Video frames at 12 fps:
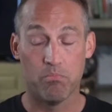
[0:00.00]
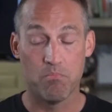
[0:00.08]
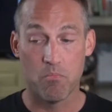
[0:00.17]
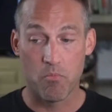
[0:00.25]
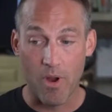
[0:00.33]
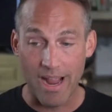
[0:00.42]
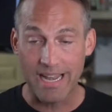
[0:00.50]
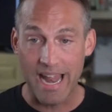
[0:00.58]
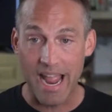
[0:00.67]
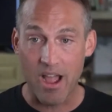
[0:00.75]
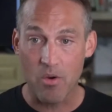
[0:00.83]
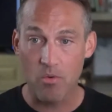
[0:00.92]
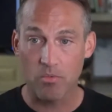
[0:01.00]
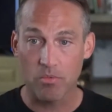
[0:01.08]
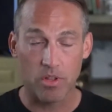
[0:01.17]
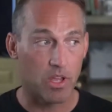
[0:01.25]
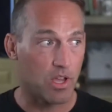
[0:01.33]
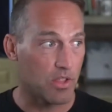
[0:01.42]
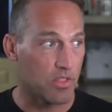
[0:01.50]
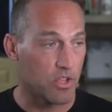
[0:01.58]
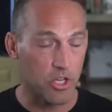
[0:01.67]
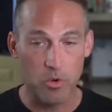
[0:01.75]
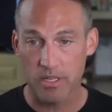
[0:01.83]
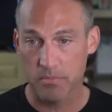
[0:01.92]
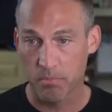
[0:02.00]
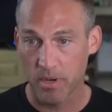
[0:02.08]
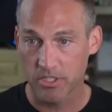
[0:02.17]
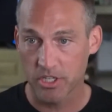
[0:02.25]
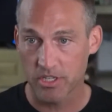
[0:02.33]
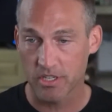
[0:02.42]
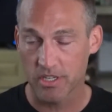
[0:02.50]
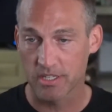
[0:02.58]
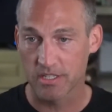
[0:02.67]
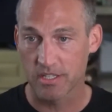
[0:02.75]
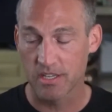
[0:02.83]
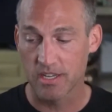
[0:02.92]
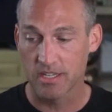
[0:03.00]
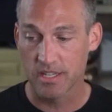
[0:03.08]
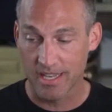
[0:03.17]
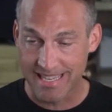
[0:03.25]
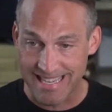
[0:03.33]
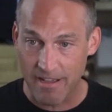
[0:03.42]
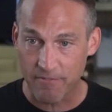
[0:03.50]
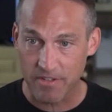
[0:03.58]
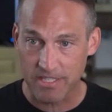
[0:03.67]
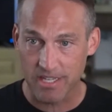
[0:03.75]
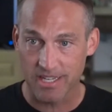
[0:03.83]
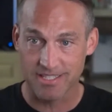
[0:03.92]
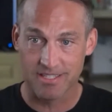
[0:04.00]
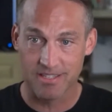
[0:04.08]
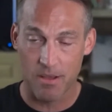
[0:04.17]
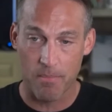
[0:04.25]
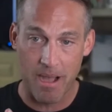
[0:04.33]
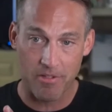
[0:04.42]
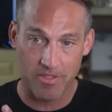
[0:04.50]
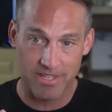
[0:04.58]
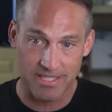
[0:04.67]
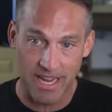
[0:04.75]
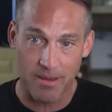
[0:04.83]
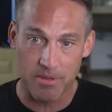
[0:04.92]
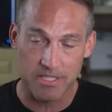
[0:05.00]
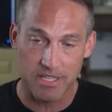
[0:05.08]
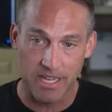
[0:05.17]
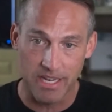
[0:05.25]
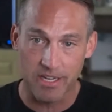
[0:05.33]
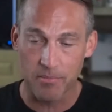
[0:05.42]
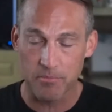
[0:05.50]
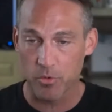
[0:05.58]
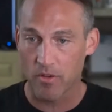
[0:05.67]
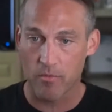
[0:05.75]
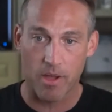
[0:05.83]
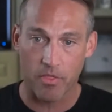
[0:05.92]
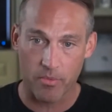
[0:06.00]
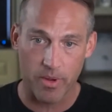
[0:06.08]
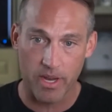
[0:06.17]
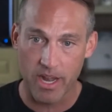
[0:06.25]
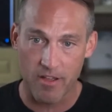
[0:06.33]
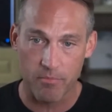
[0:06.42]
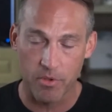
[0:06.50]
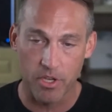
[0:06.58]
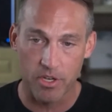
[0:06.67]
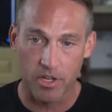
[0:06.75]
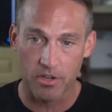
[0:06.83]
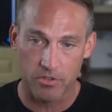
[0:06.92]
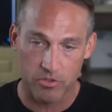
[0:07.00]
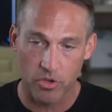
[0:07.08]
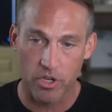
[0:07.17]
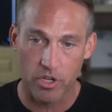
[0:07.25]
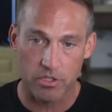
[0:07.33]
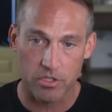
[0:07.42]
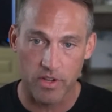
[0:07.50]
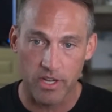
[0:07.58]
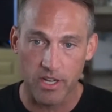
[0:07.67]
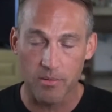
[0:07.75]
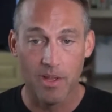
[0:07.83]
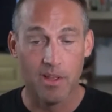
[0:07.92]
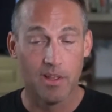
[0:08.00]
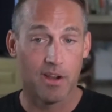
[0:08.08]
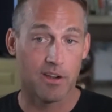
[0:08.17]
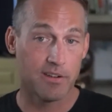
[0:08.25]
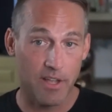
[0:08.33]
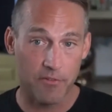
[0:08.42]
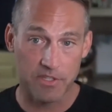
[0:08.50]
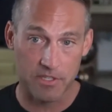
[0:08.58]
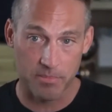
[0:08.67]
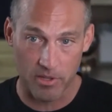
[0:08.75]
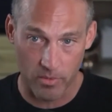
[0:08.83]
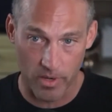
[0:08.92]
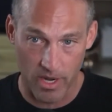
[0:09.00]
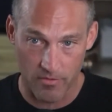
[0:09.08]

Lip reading: right now, the U.S. budget the deficit is about the same as the income. So we have about $3.5 trillion of income. Our deficit is about $3.5